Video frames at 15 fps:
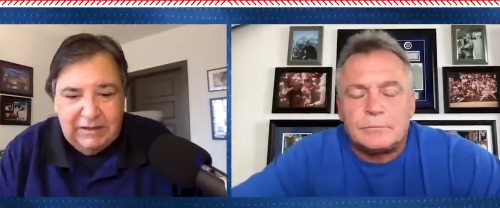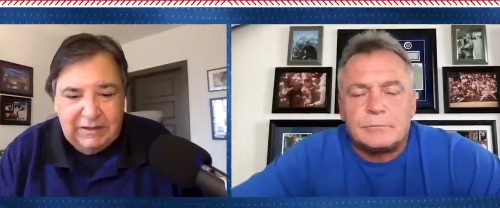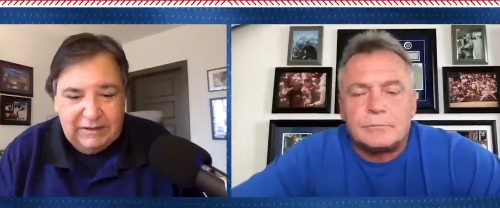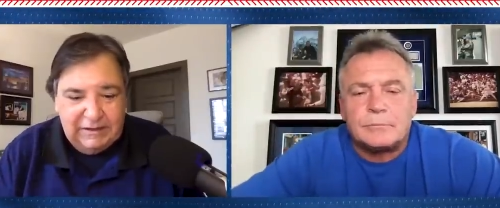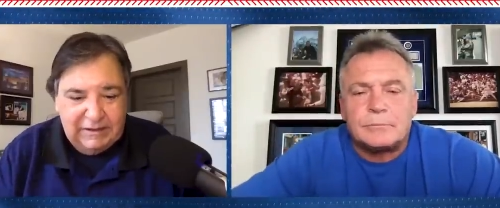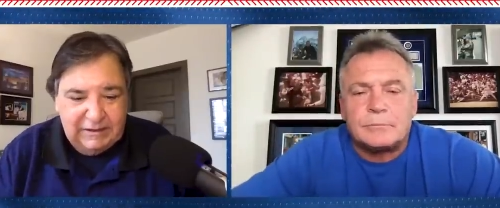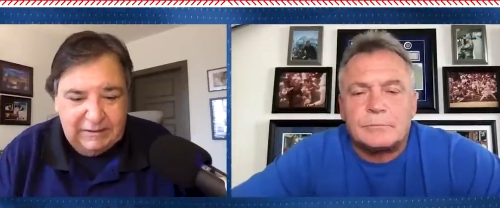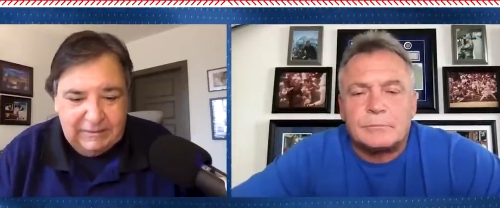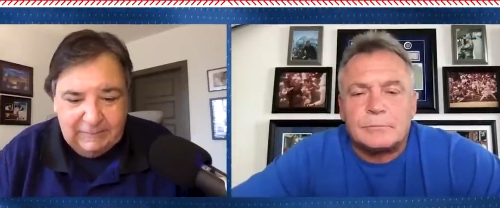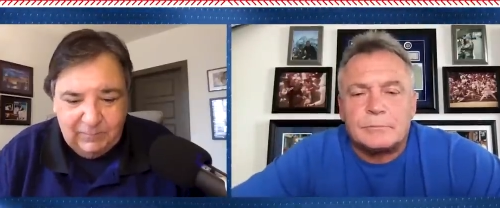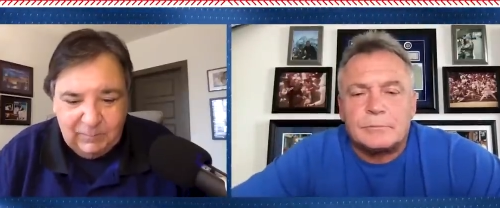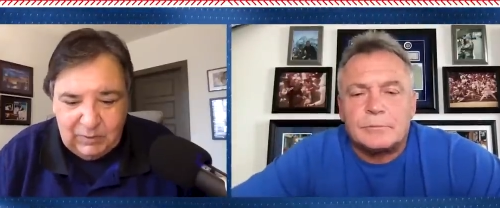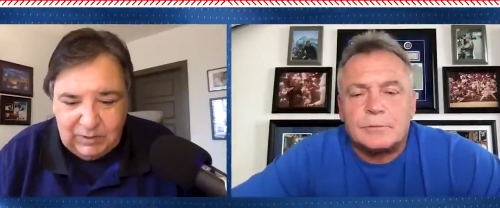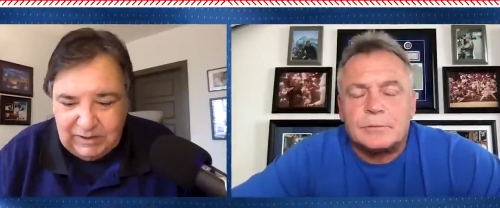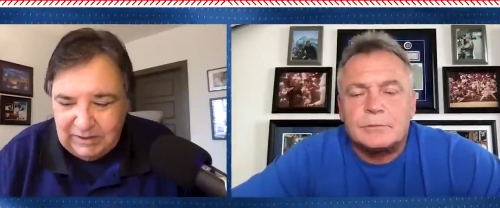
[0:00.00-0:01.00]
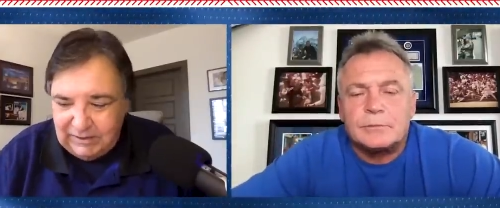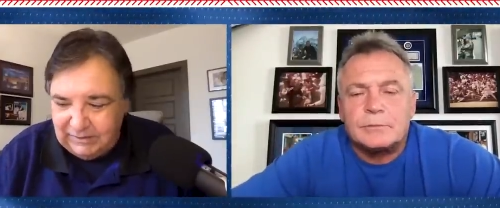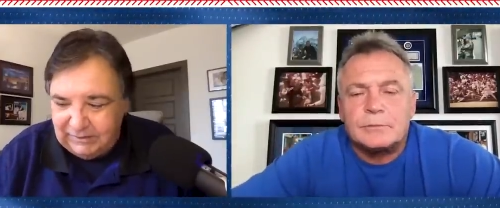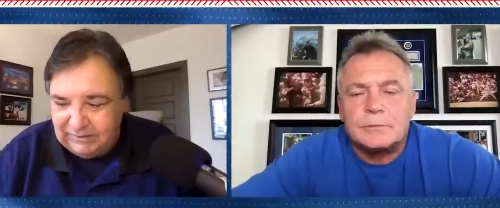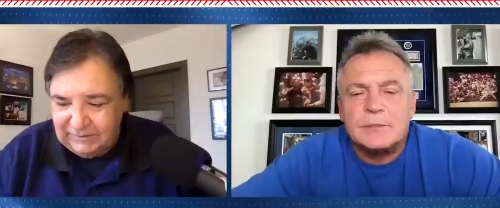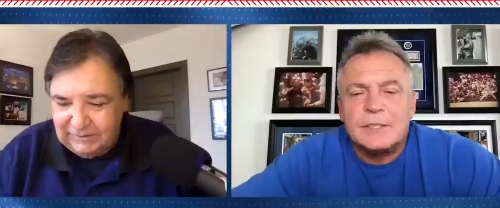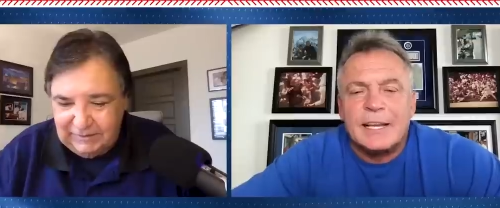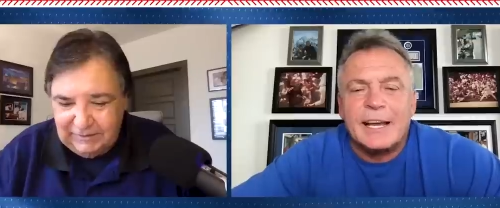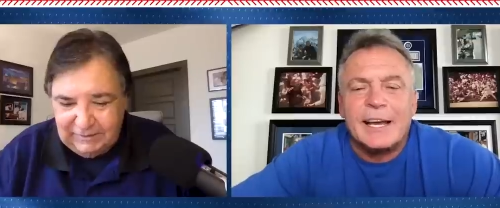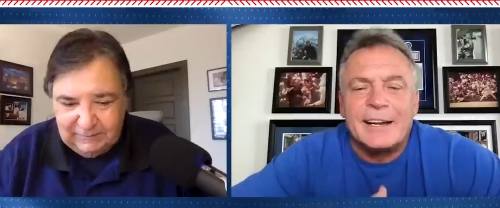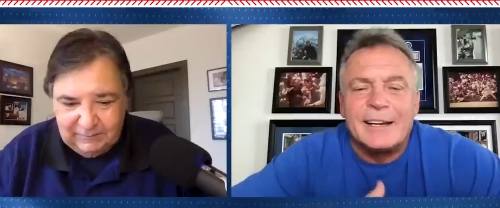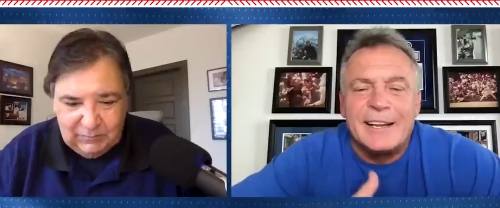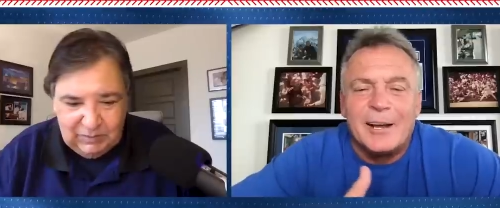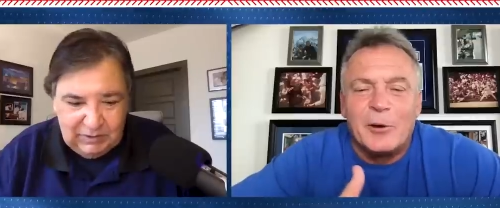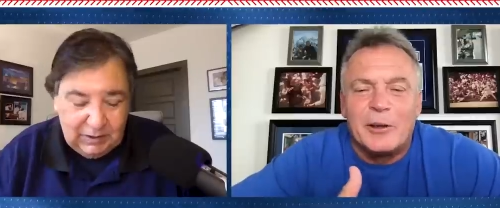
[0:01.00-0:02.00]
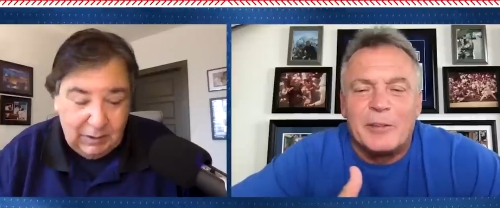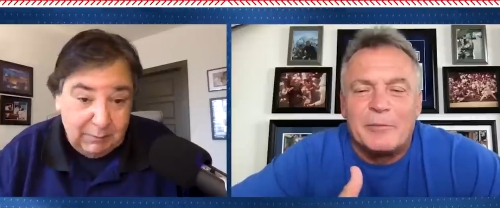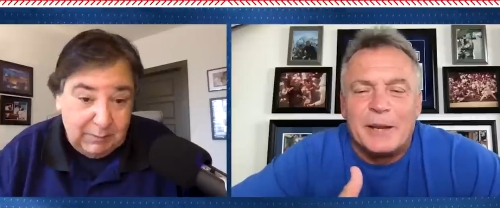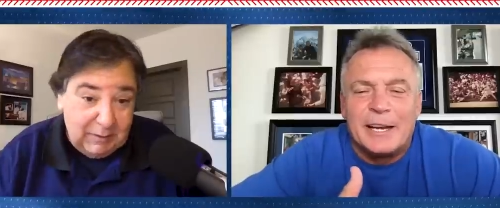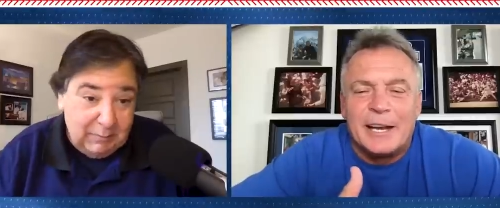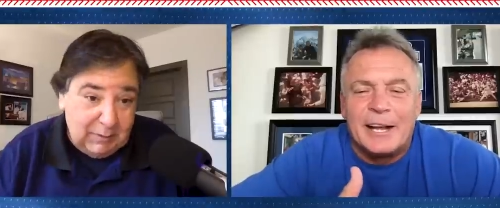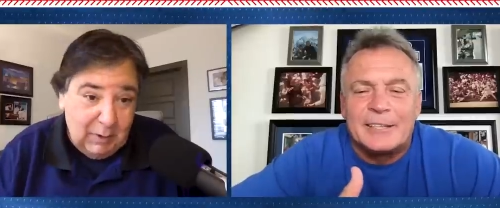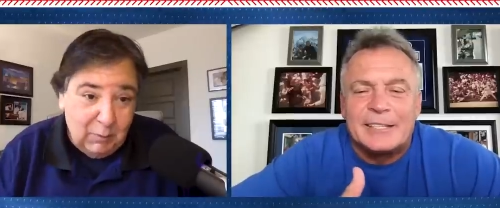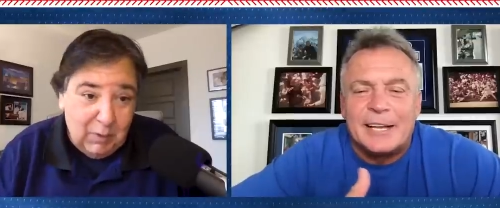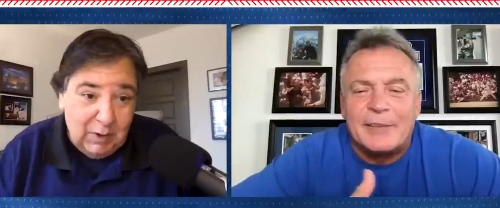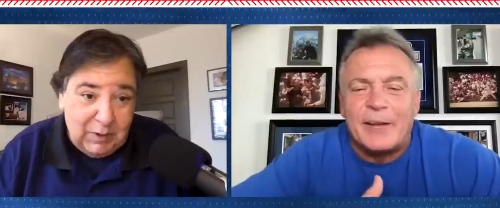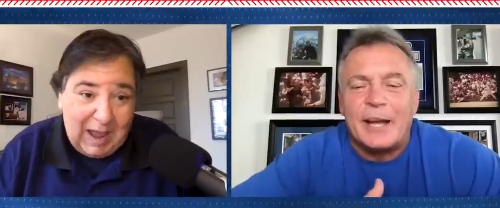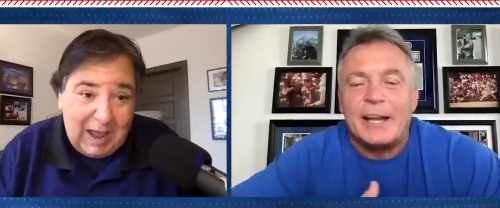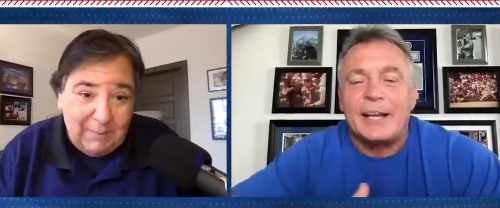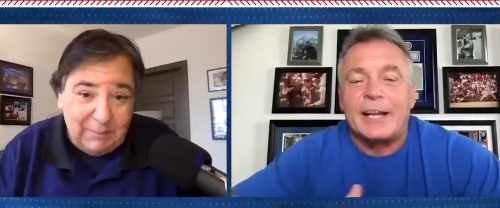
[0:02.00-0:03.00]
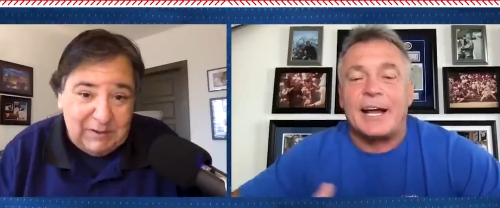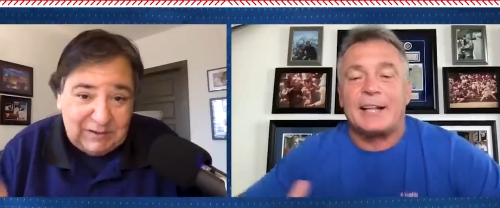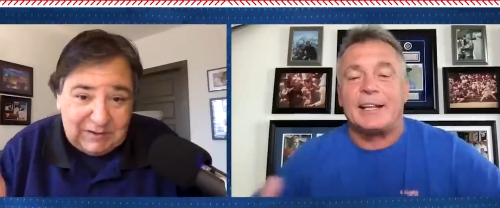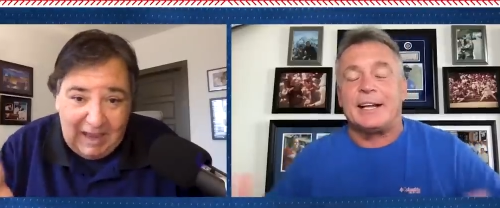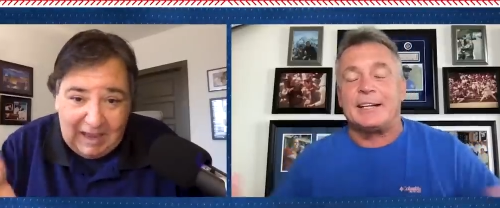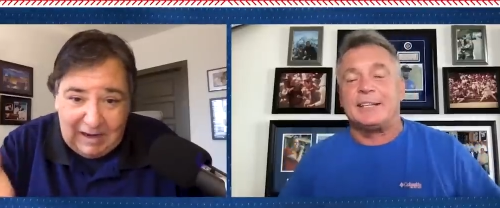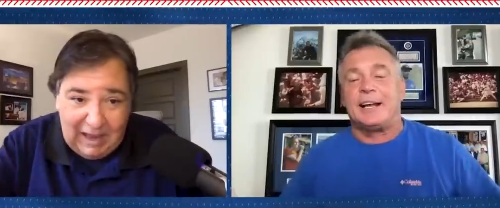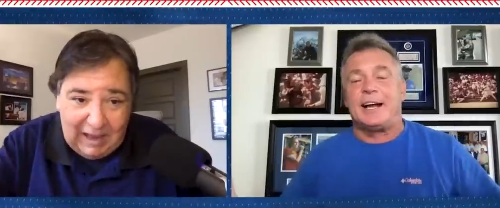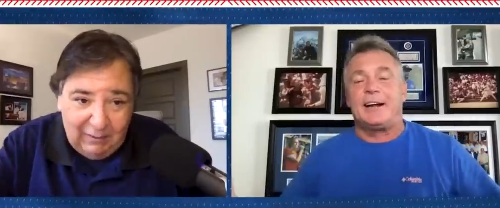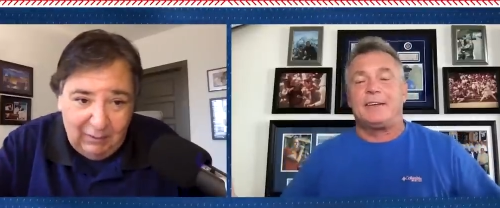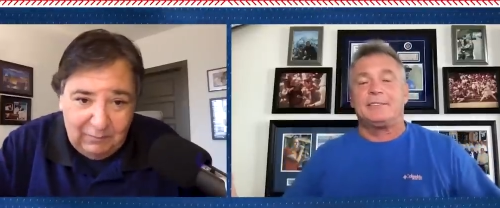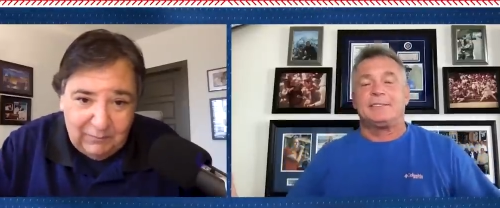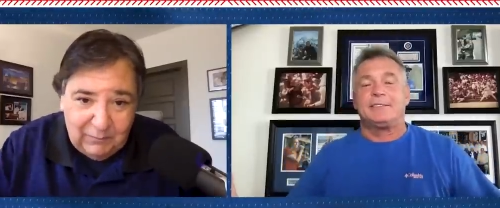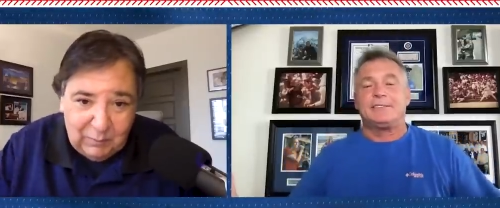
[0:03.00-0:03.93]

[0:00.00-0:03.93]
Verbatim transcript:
Speaker 1: Um, and uh, they got to deal you know, with me now. What happens at, at all?